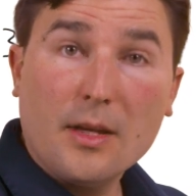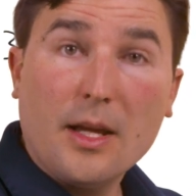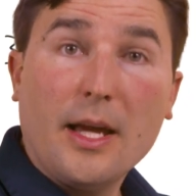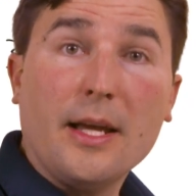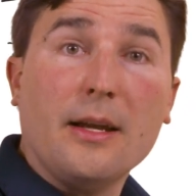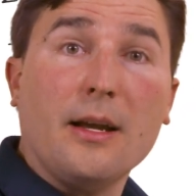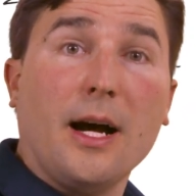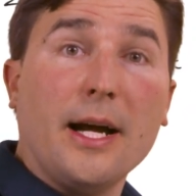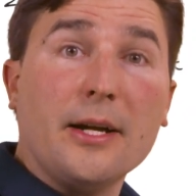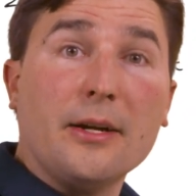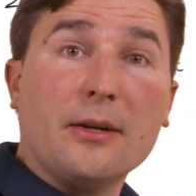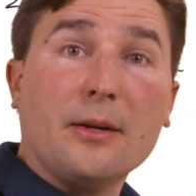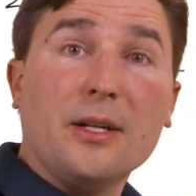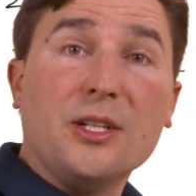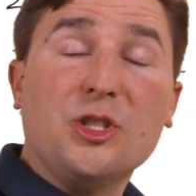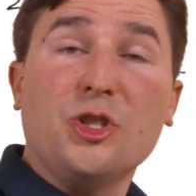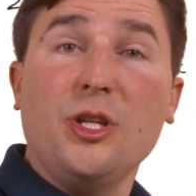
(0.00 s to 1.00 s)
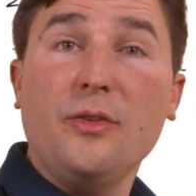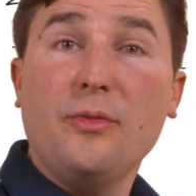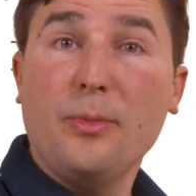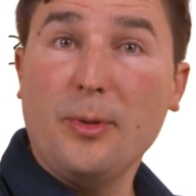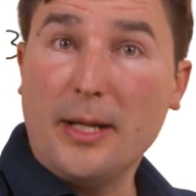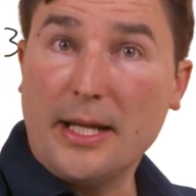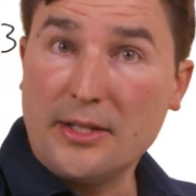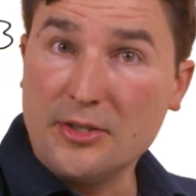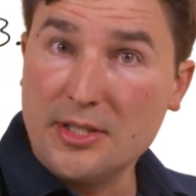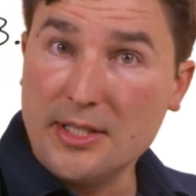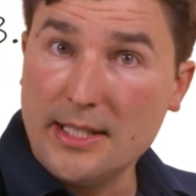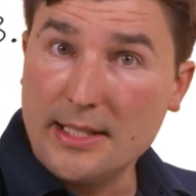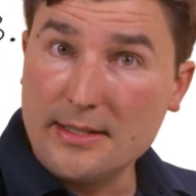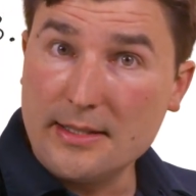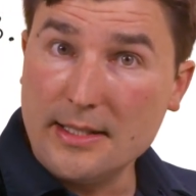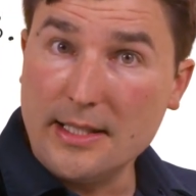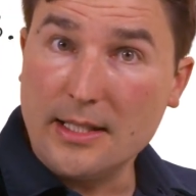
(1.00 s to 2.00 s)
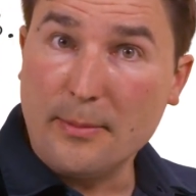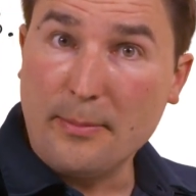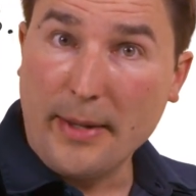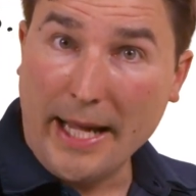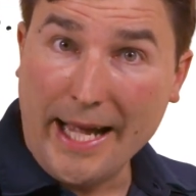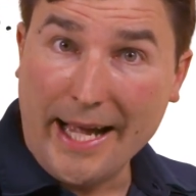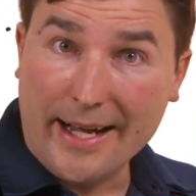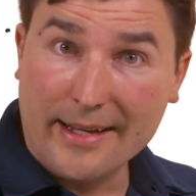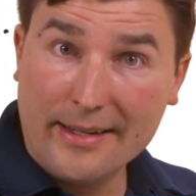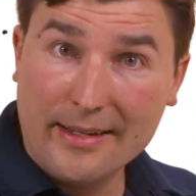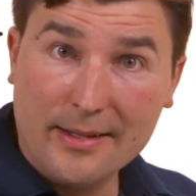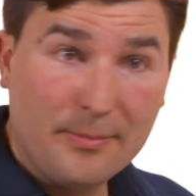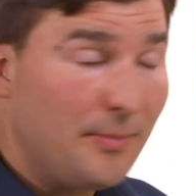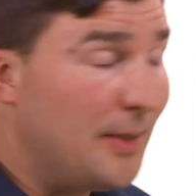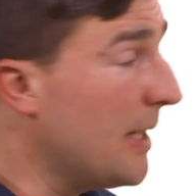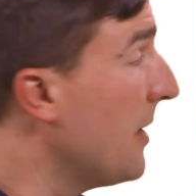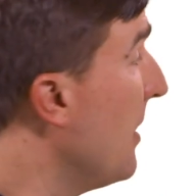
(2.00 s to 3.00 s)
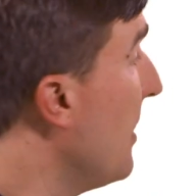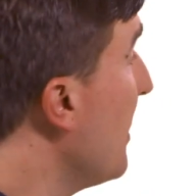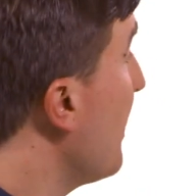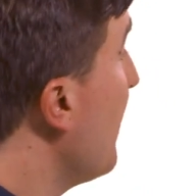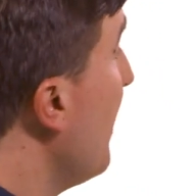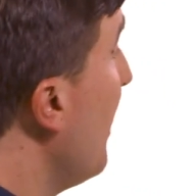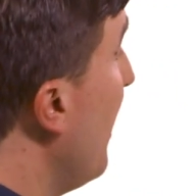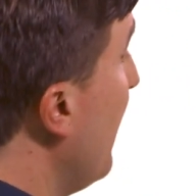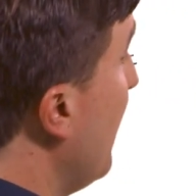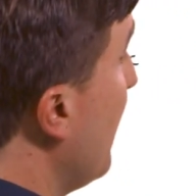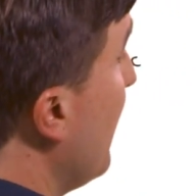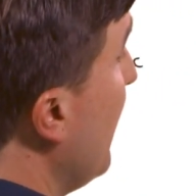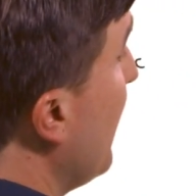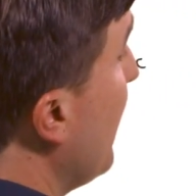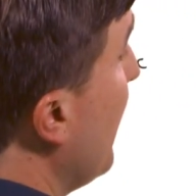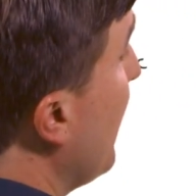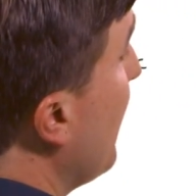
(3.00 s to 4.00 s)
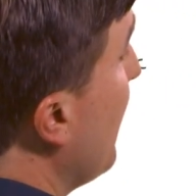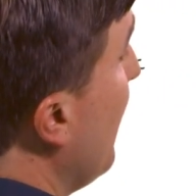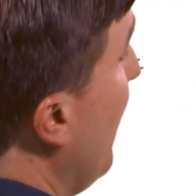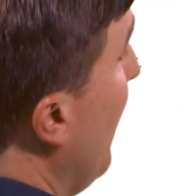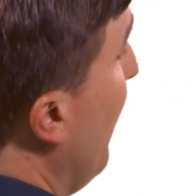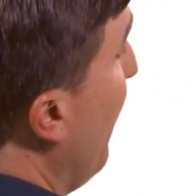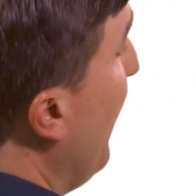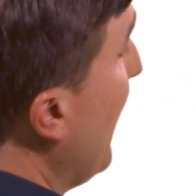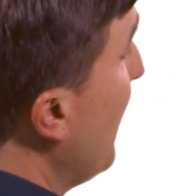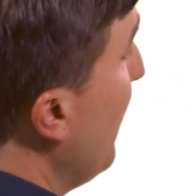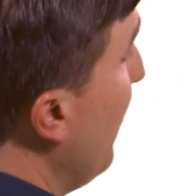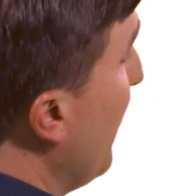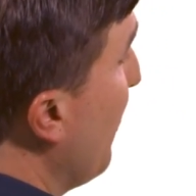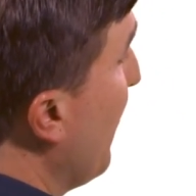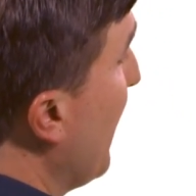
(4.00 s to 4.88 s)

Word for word: and higher achievable energy density in a pack because since it's effectively